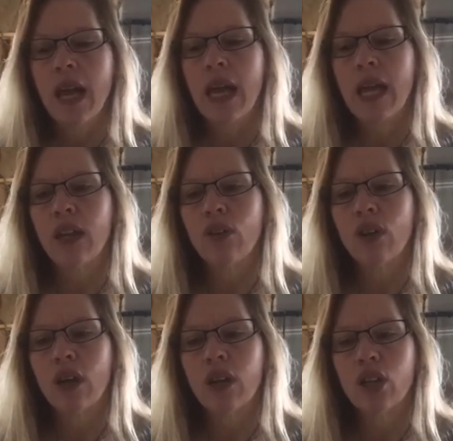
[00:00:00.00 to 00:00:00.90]

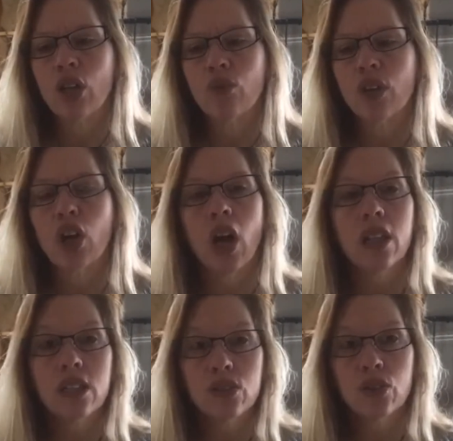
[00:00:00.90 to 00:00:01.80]
And, you know,
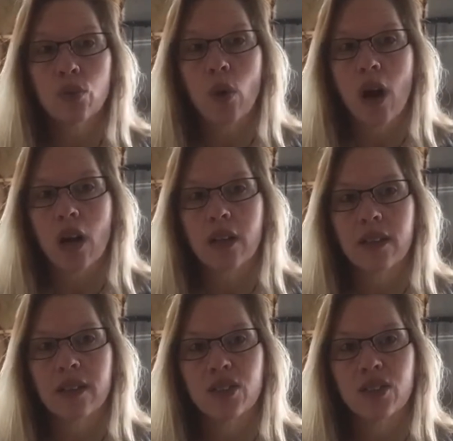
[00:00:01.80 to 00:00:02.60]
regardless of your walk,